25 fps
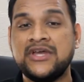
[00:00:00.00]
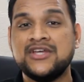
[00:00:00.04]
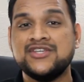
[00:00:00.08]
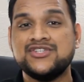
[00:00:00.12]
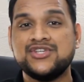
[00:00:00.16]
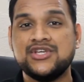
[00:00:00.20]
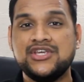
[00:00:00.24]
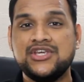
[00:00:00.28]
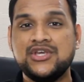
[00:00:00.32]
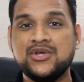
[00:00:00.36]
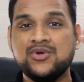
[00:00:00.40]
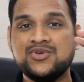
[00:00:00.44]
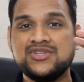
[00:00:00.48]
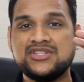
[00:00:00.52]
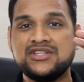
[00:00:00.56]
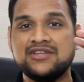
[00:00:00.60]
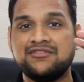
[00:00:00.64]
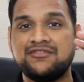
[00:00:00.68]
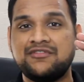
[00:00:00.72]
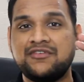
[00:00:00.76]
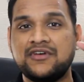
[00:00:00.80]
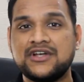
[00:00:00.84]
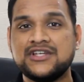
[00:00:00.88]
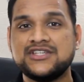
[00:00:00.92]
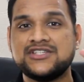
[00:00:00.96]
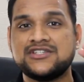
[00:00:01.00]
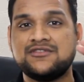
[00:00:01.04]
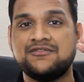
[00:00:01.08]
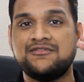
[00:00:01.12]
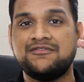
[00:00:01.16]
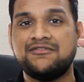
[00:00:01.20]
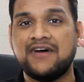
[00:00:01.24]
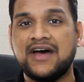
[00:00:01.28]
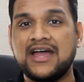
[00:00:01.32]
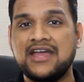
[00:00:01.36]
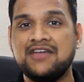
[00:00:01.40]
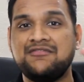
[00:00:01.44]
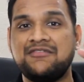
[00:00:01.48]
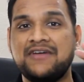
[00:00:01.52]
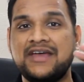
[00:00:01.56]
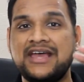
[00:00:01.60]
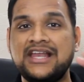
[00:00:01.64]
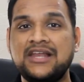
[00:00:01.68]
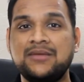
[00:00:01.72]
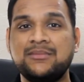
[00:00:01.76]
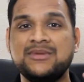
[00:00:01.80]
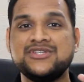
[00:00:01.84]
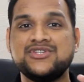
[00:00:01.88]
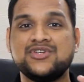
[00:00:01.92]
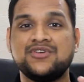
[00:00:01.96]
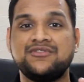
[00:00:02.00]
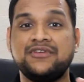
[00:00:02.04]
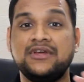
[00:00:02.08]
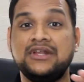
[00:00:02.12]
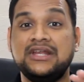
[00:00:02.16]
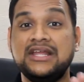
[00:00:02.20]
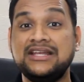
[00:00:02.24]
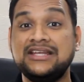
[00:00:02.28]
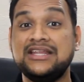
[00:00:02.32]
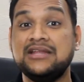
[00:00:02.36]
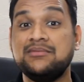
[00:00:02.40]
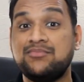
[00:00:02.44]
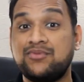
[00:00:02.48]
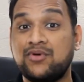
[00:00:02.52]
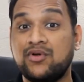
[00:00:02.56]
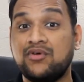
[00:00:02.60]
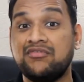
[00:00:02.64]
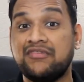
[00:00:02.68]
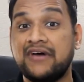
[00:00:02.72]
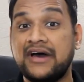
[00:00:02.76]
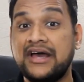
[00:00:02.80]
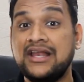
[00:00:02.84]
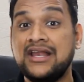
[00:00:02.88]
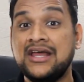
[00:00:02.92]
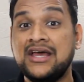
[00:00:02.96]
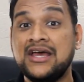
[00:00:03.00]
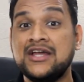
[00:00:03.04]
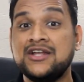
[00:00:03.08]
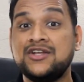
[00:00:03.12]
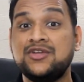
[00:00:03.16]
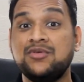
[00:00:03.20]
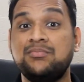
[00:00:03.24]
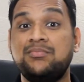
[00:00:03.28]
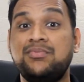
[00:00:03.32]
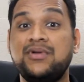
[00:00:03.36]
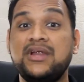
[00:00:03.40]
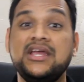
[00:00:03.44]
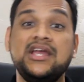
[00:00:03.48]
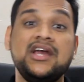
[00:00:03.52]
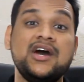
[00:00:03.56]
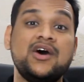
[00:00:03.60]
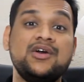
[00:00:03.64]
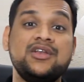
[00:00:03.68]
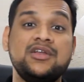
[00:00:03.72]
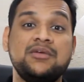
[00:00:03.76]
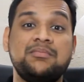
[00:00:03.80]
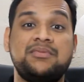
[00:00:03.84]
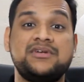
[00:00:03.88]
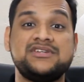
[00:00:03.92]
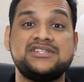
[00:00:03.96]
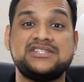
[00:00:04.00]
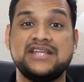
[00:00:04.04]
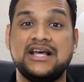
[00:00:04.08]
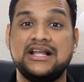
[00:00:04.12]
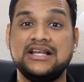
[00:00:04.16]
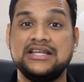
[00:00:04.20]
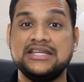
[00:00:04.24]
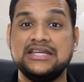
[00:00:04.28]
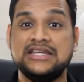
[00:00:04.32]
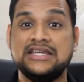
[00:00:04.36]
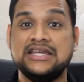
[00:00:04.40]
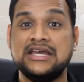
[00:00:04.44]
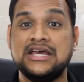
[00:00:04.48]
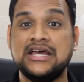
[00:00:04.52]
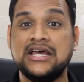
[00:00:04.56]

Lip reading: So use the first 5 elements of your LinkedIn profile to bring out your personality.